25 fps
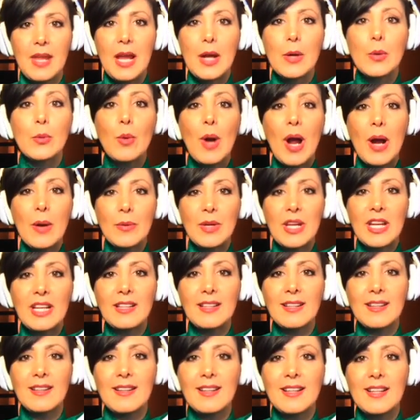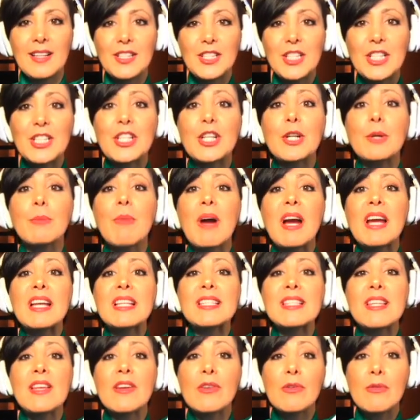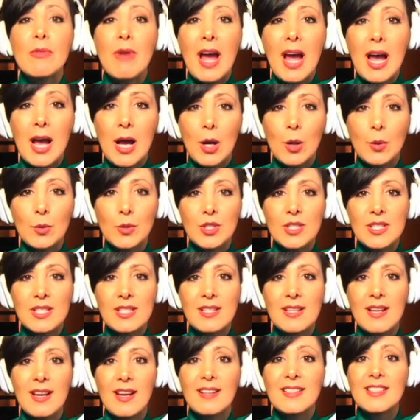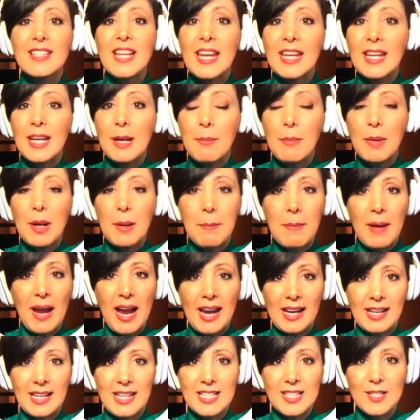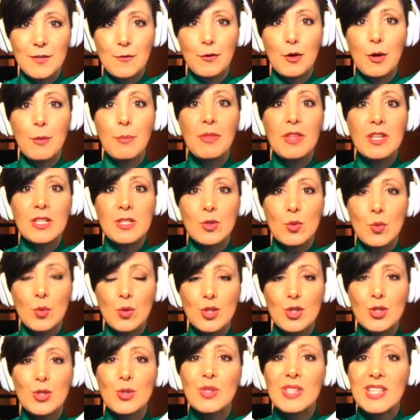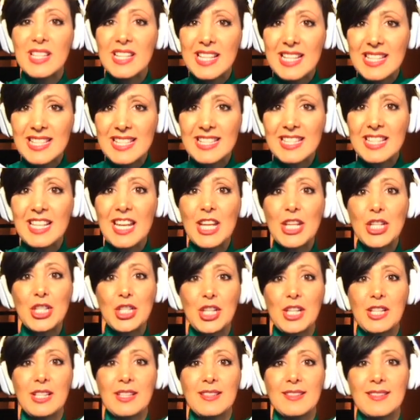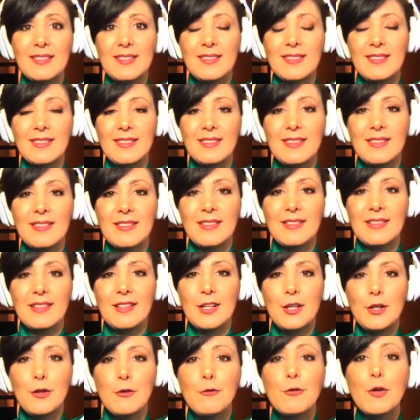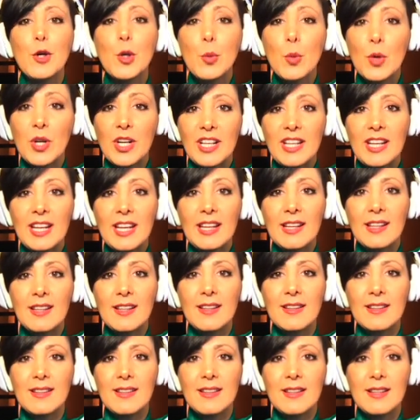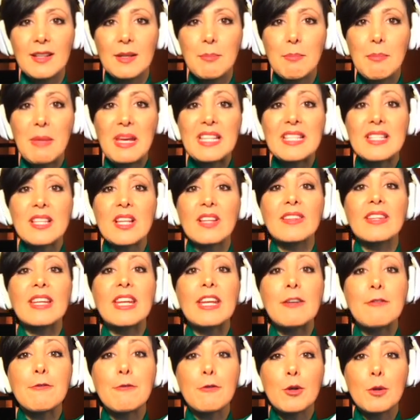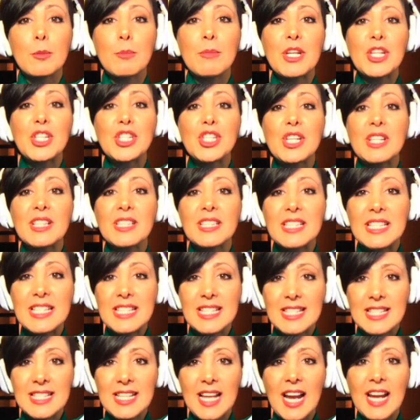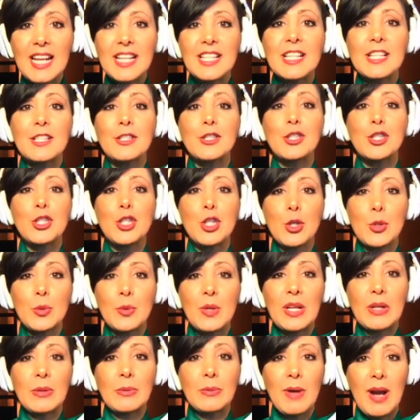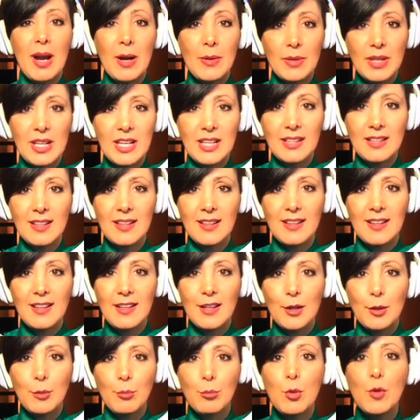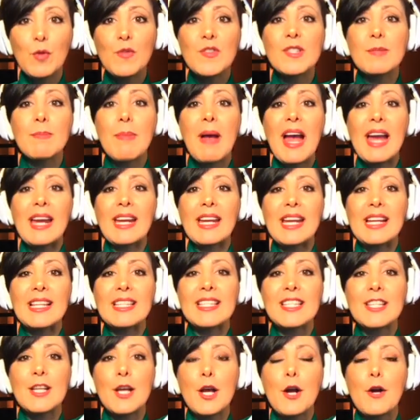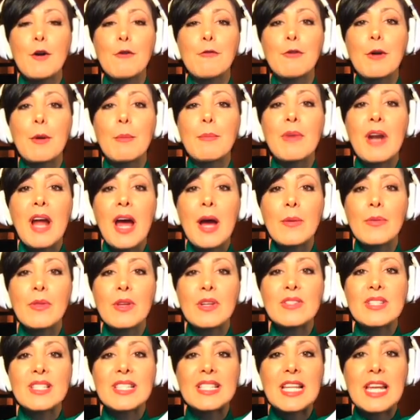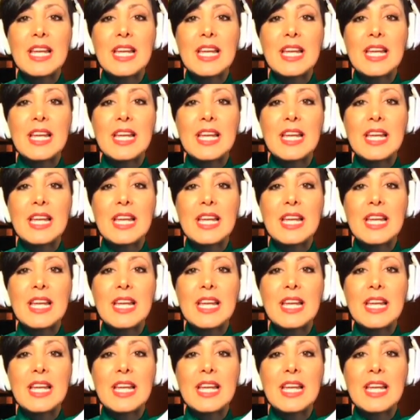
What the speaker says: Routing determines the routes taken by packets from the source to the destination. Forwarding, based on the information decided during routing, moves packets from router's